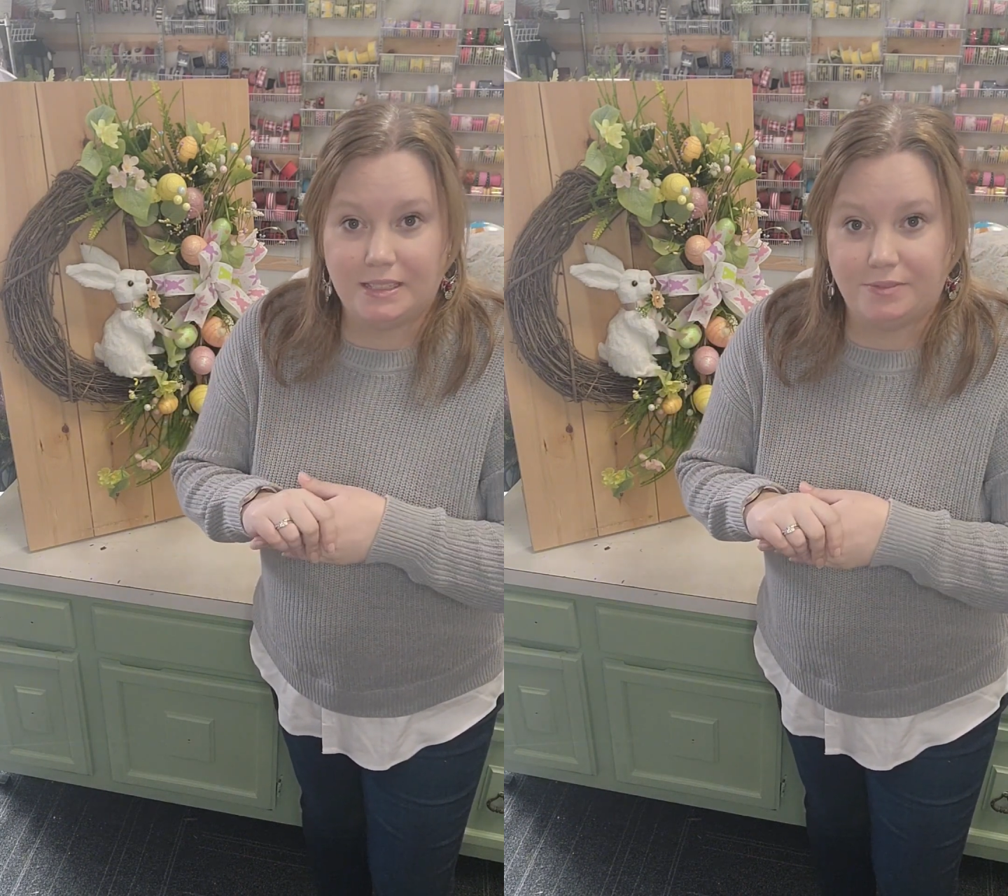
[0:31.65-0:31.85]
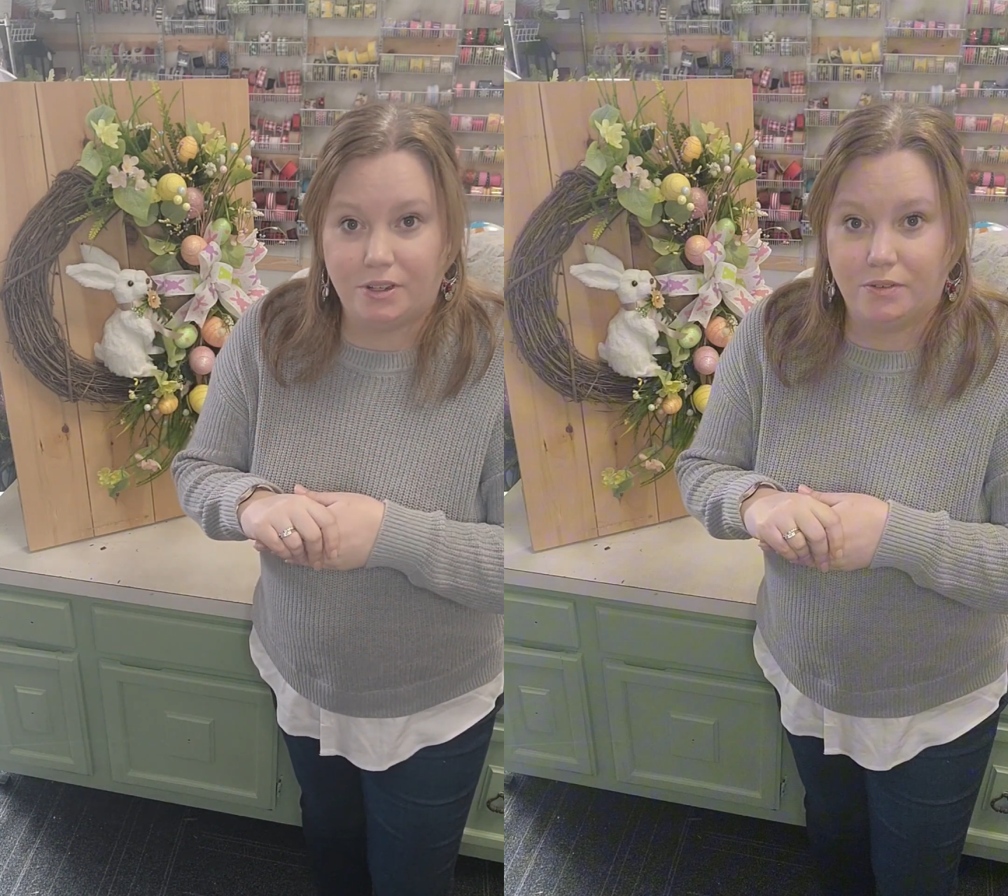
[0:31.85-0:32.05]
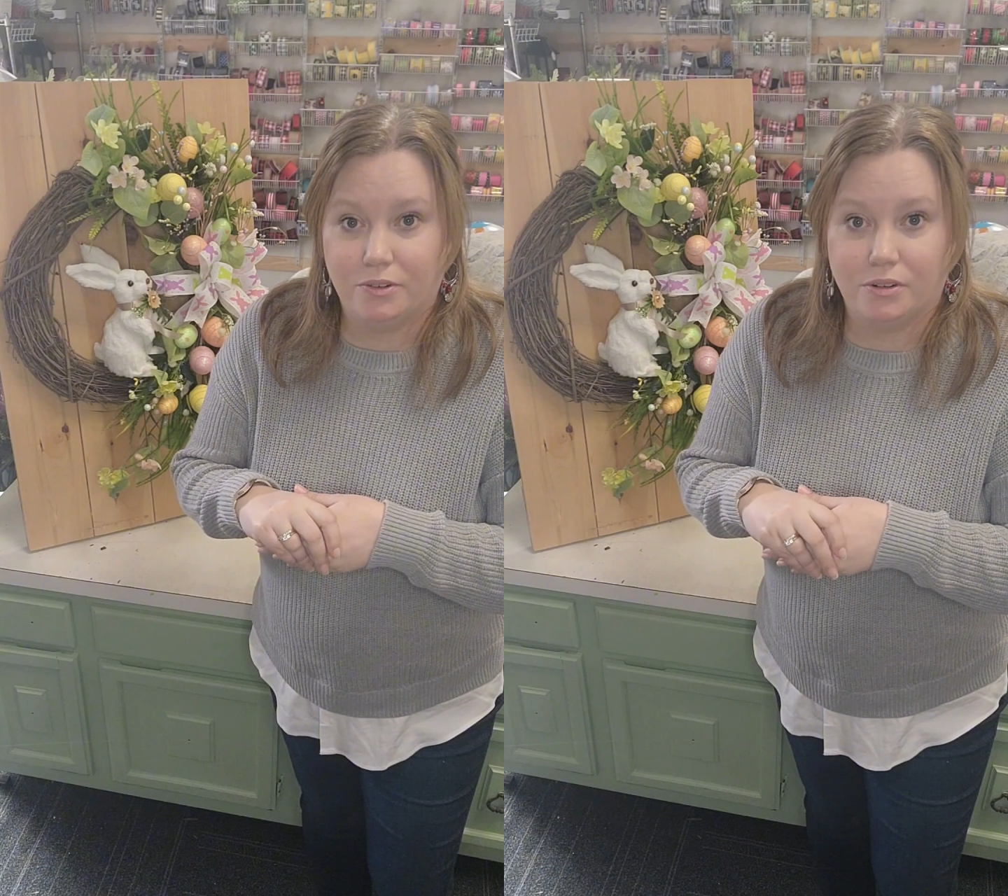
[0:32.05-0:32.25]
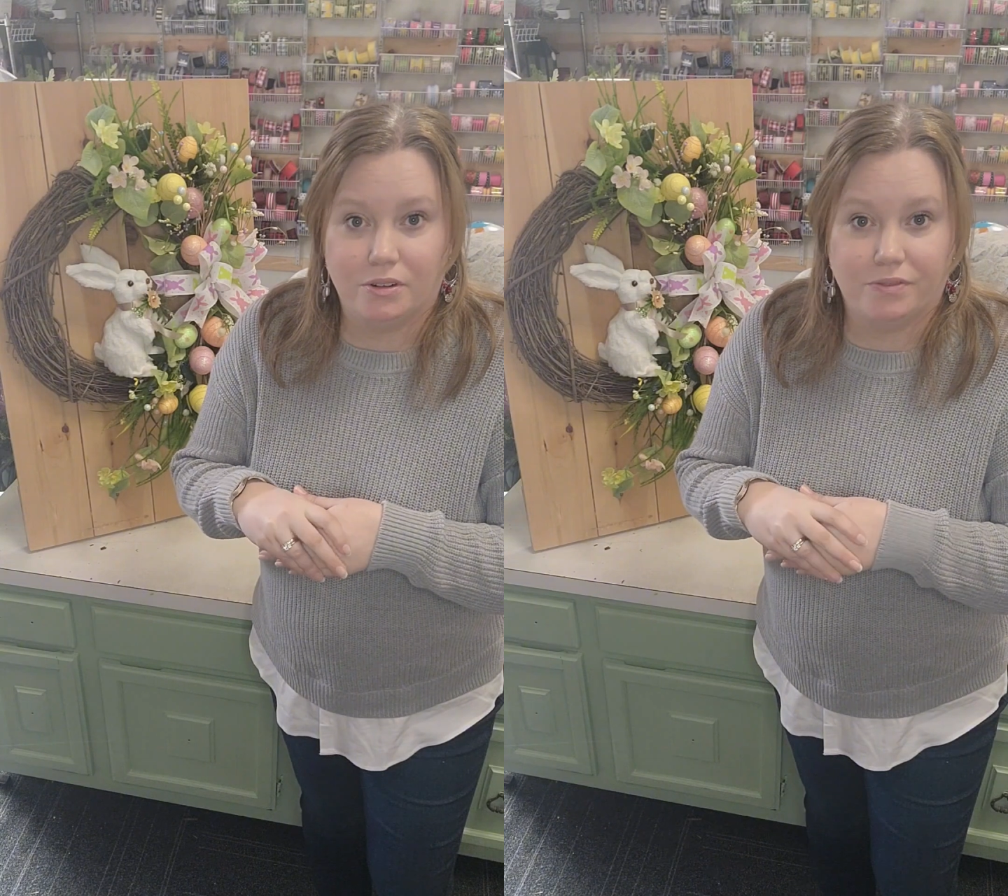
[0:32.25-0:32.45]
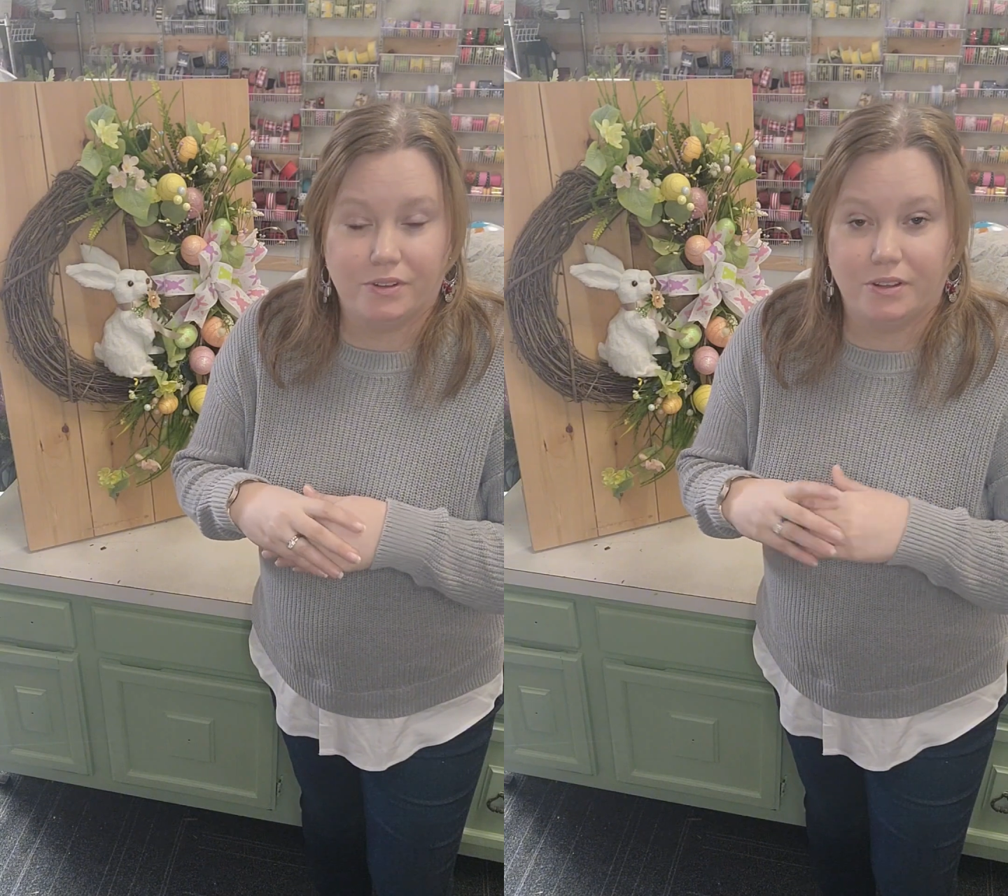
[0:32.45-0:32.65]
left over or
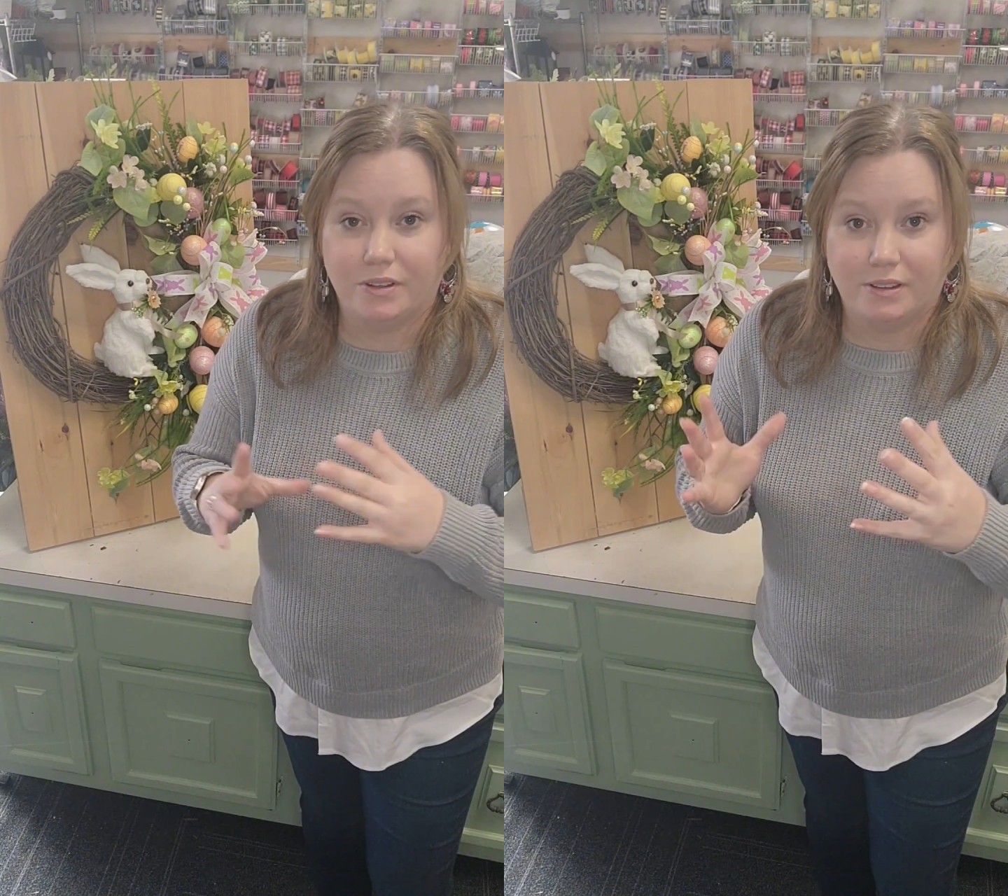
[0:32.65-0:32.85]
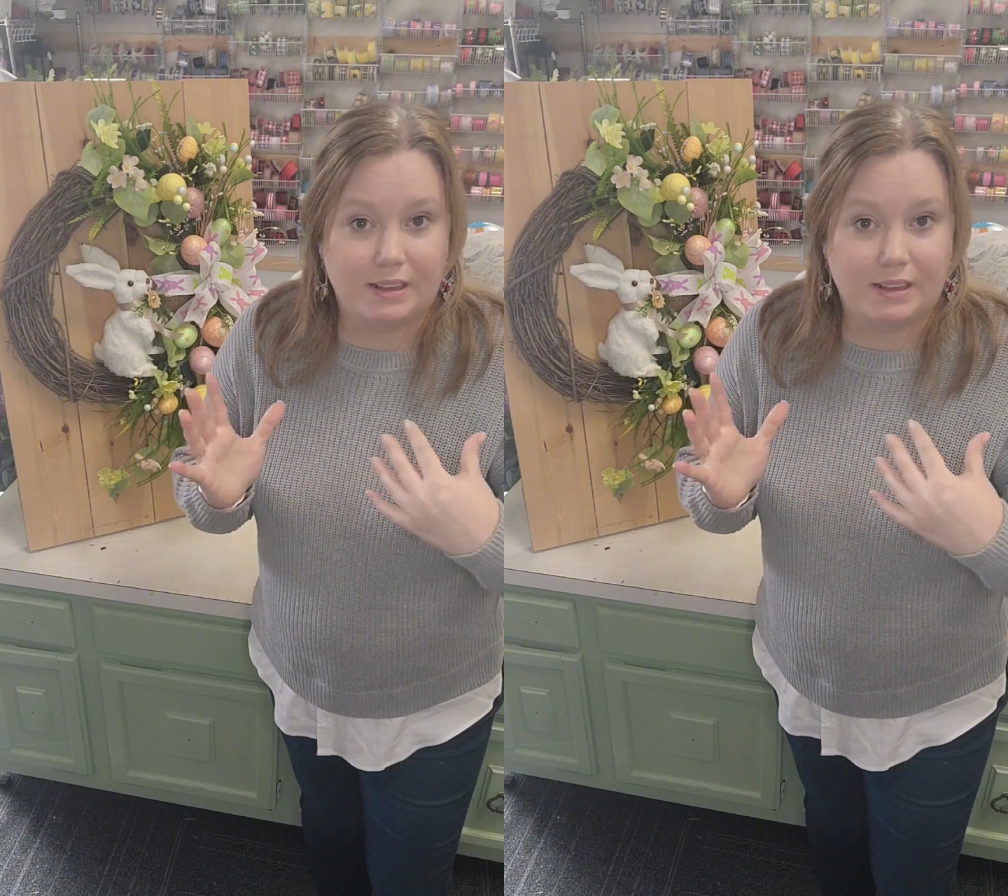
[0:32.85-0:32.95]
if the